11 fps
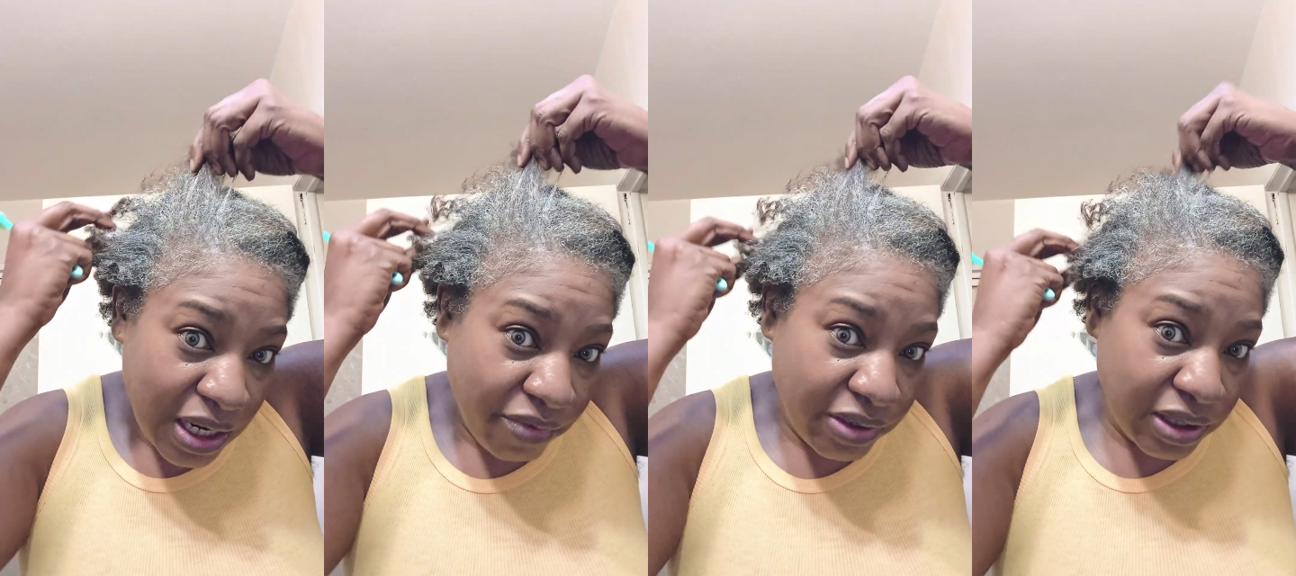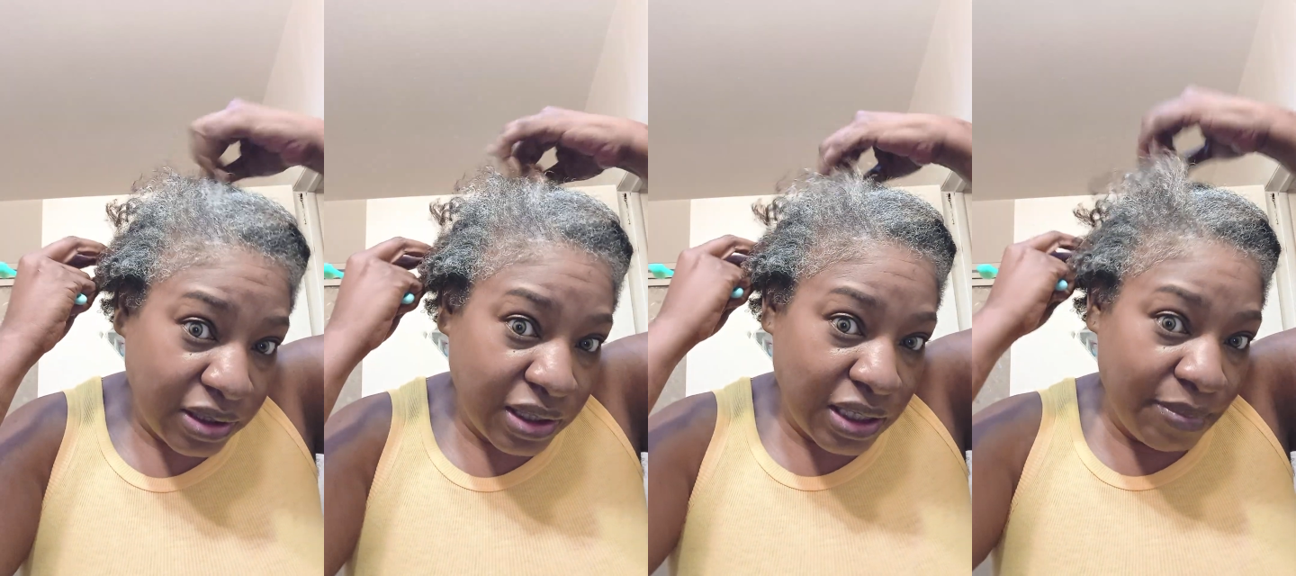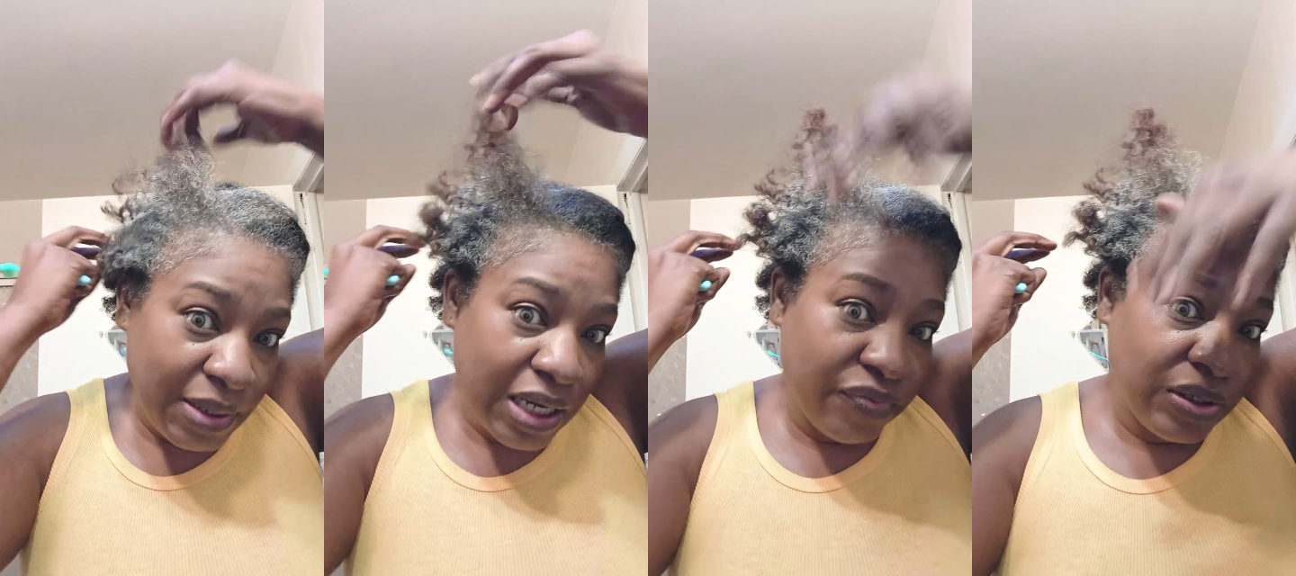area that I'm
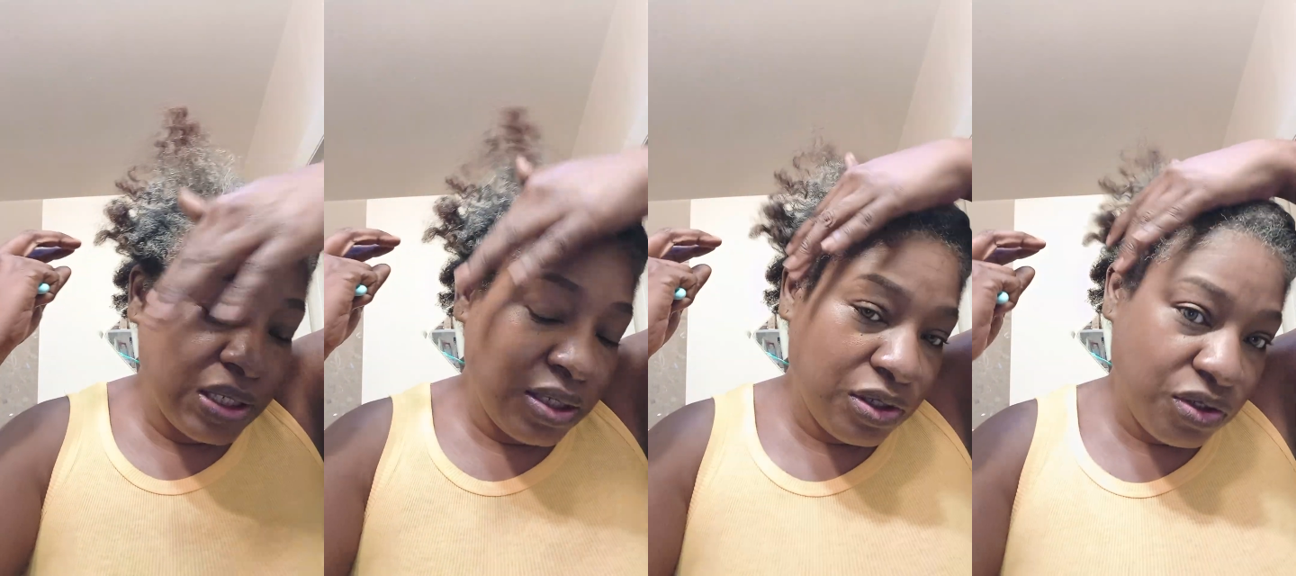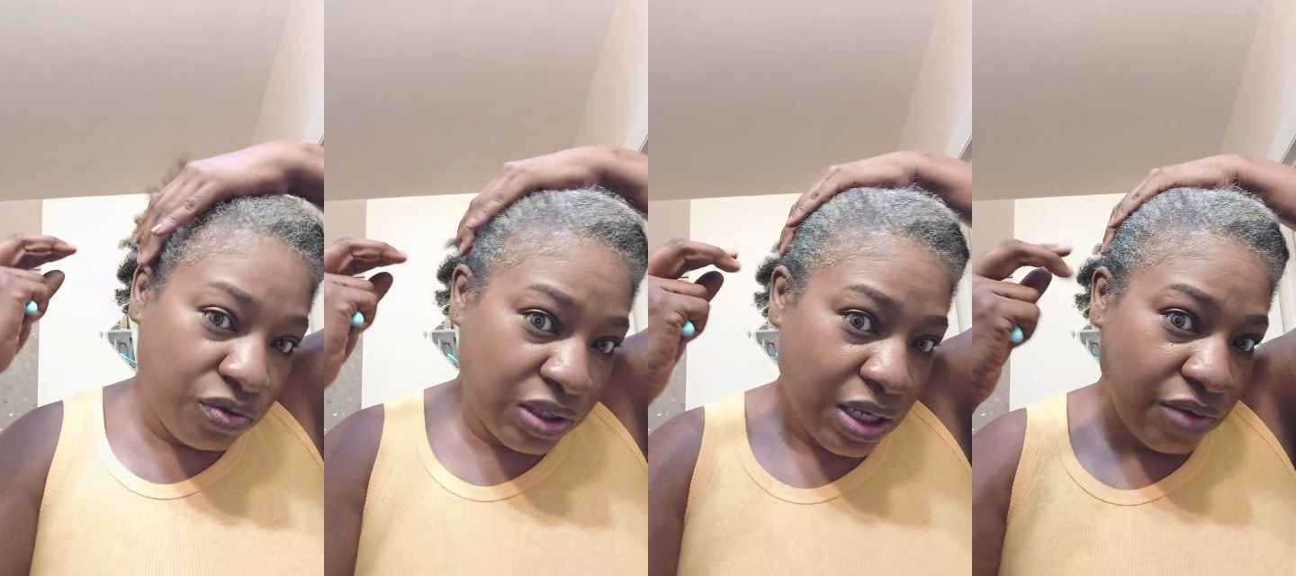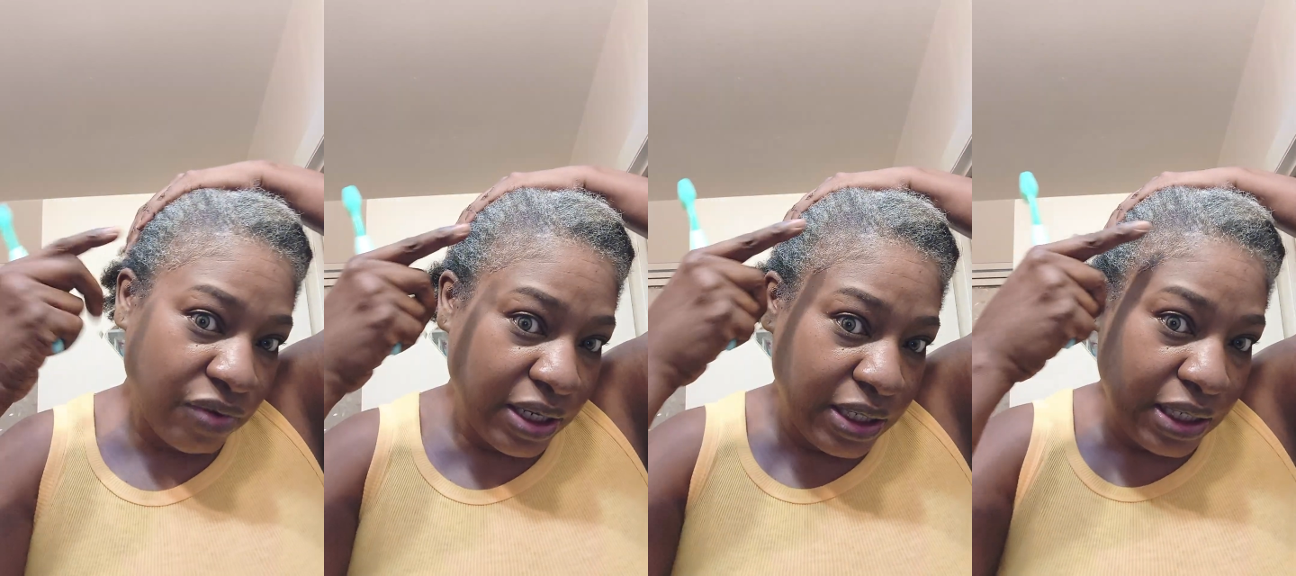having the issues at
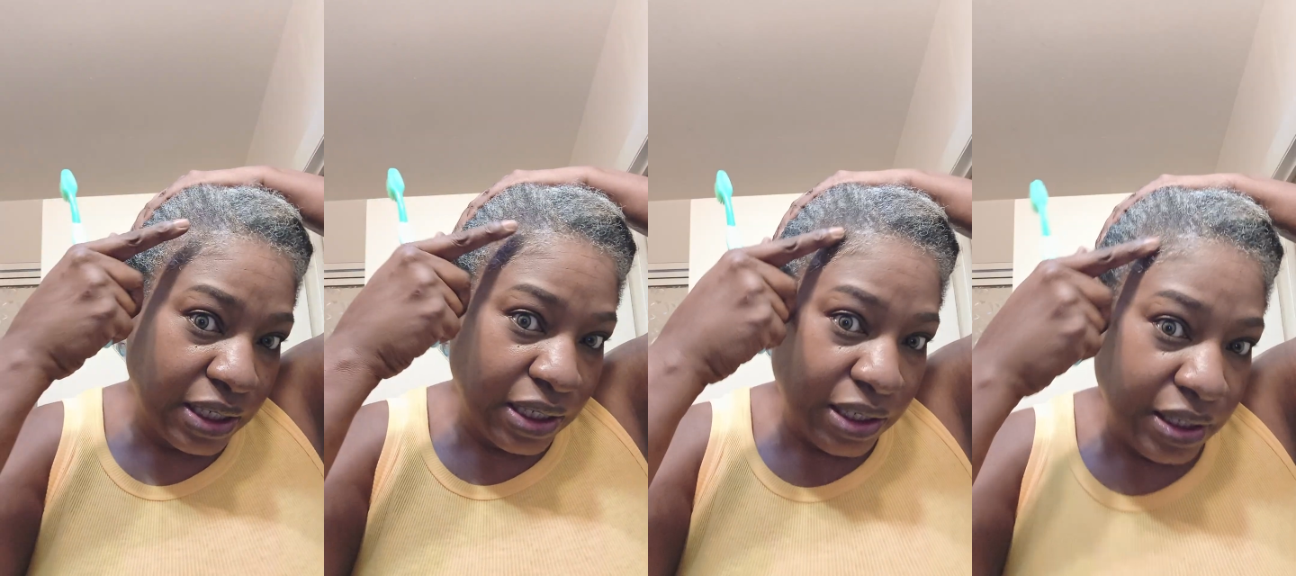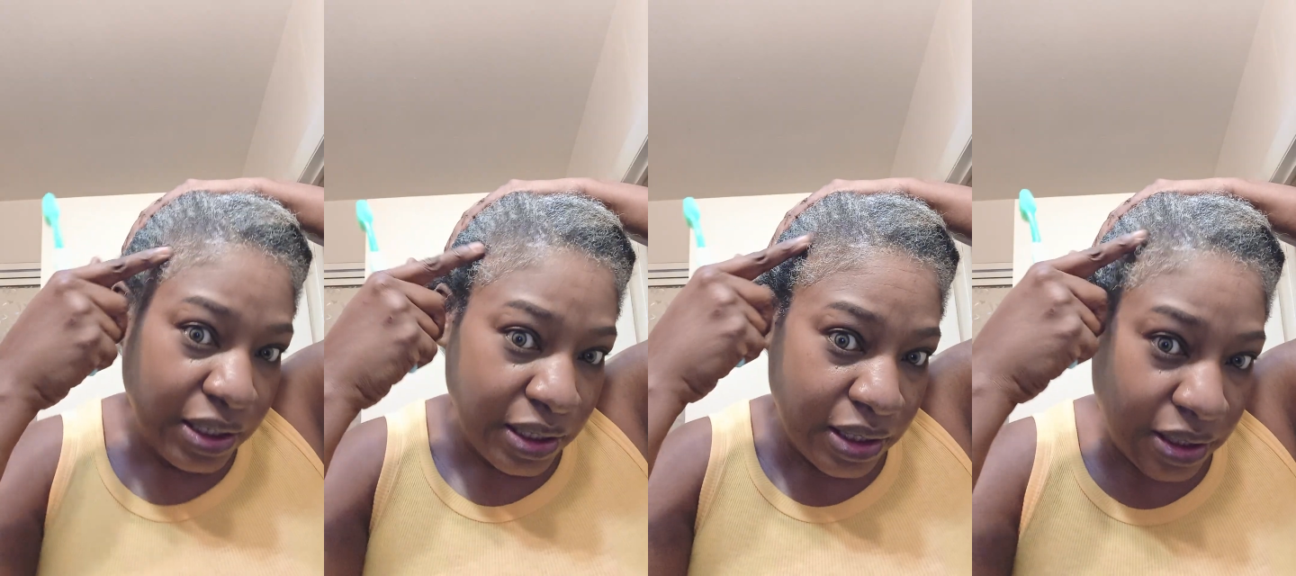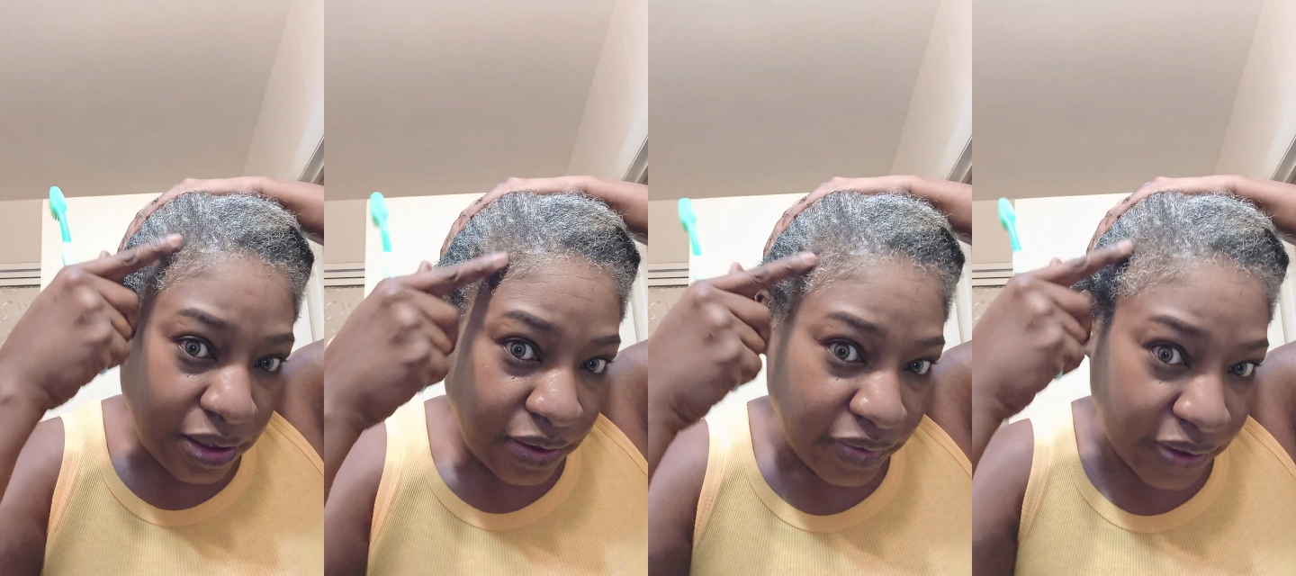right here.
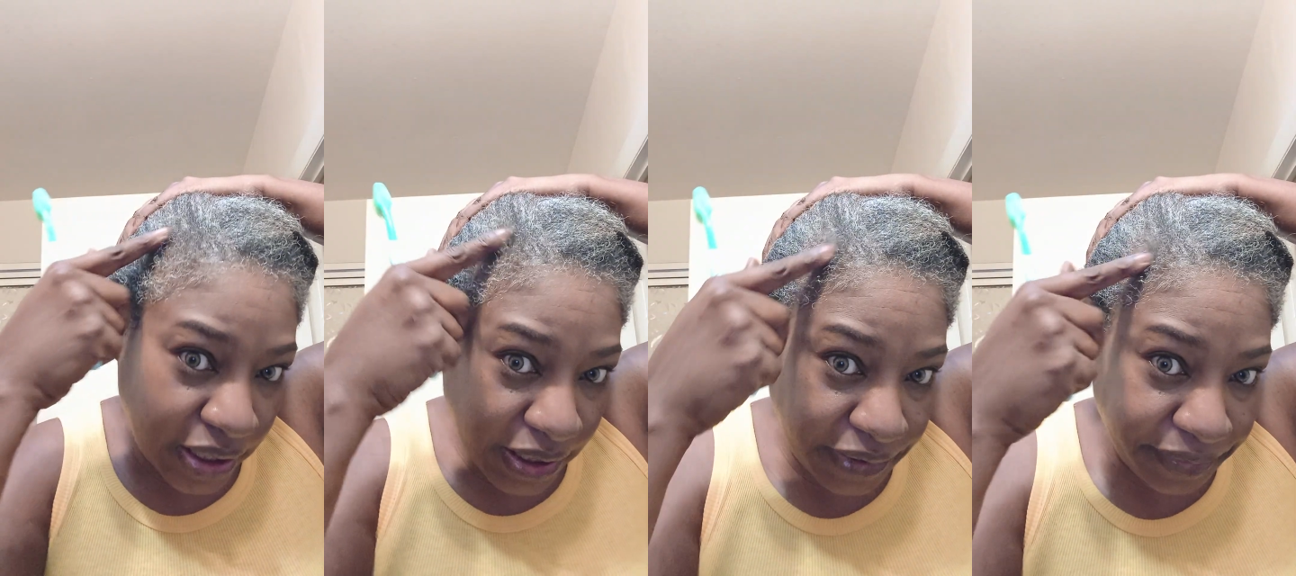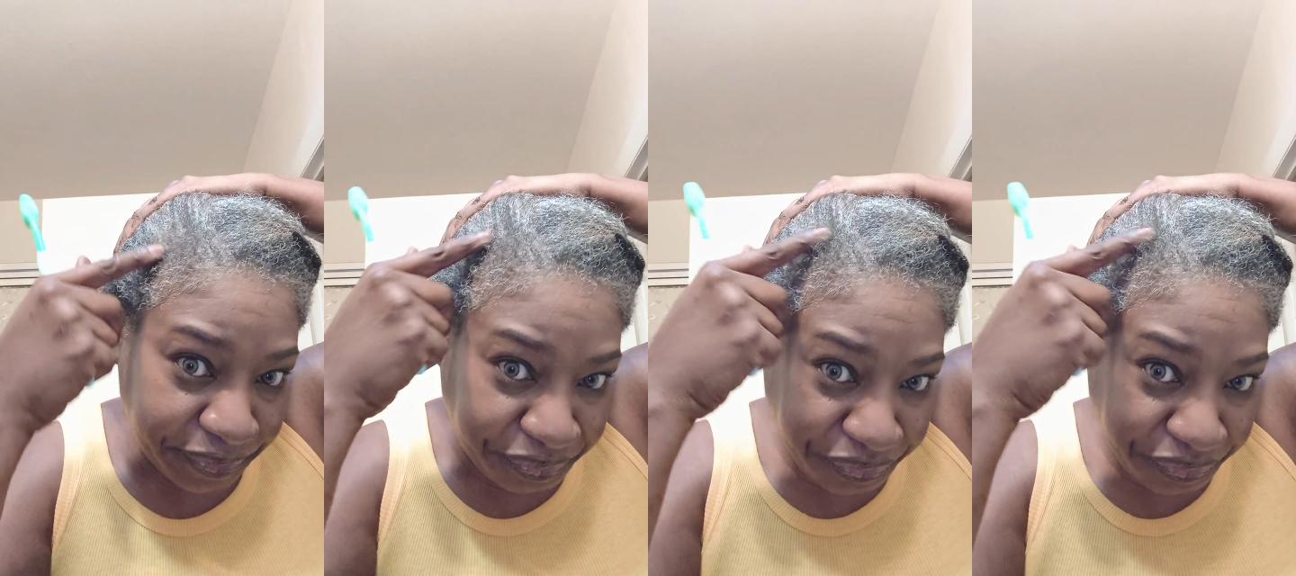Okay?